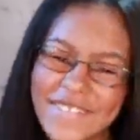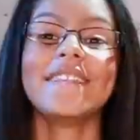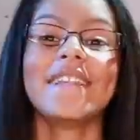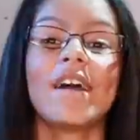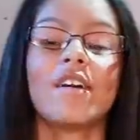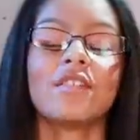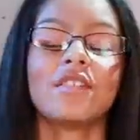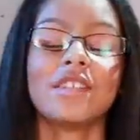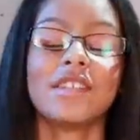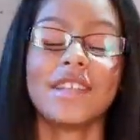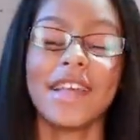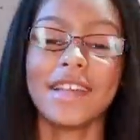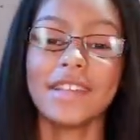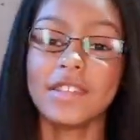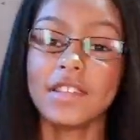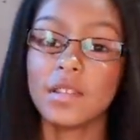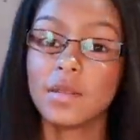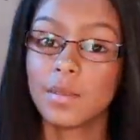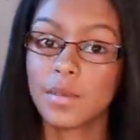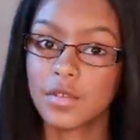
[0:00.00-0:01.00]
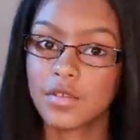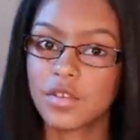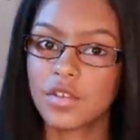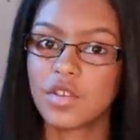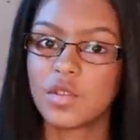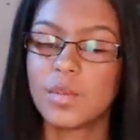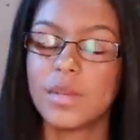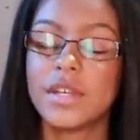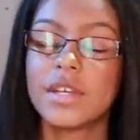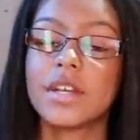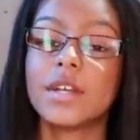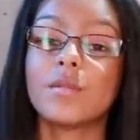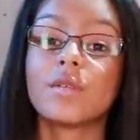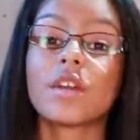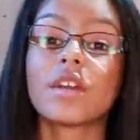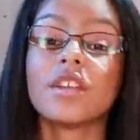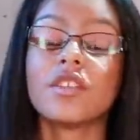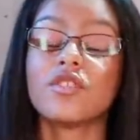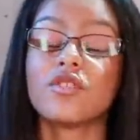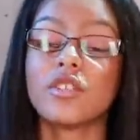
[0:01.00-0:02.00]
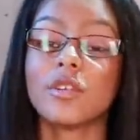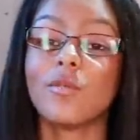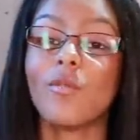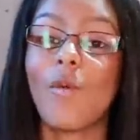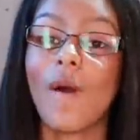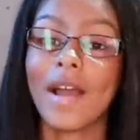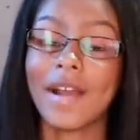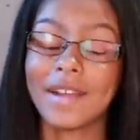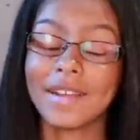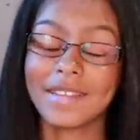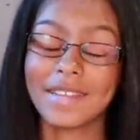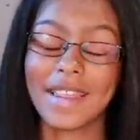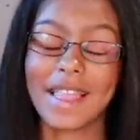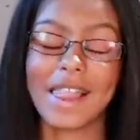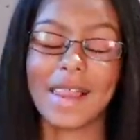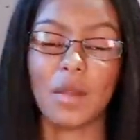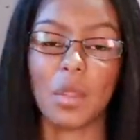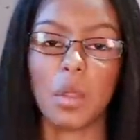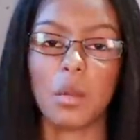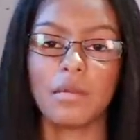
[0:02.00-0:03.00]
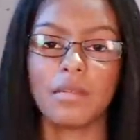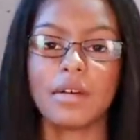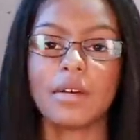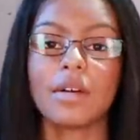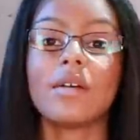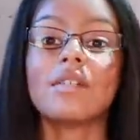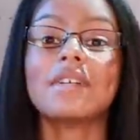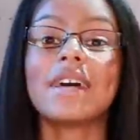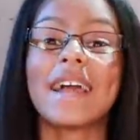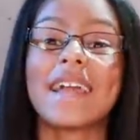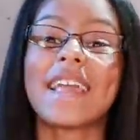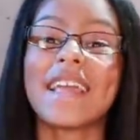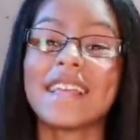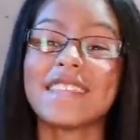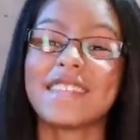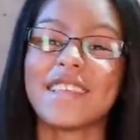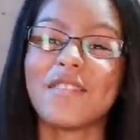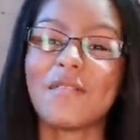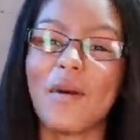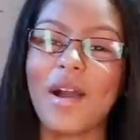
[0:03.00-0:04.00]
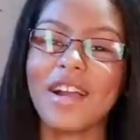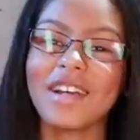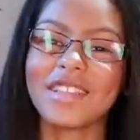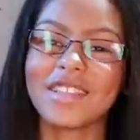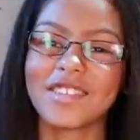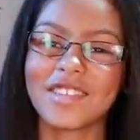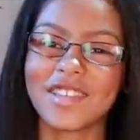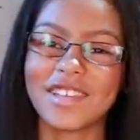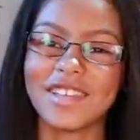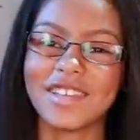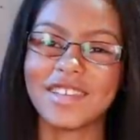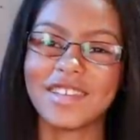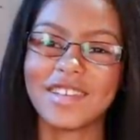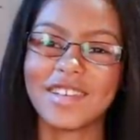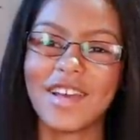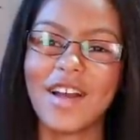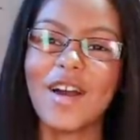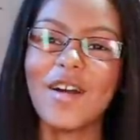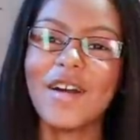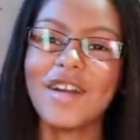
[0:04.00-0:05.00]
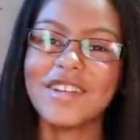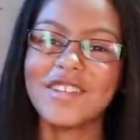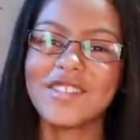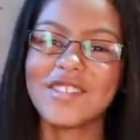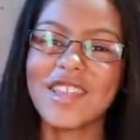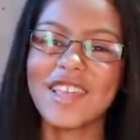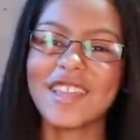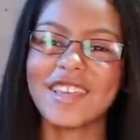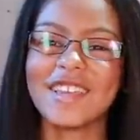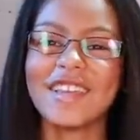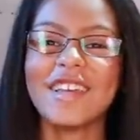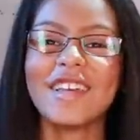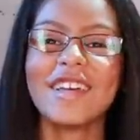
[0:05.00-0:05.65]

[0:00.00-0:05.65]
Now, to test this Bluetooth speaker, we're gonna stream wireless. I can't say wirelessly. It's all good. Oh, I just did.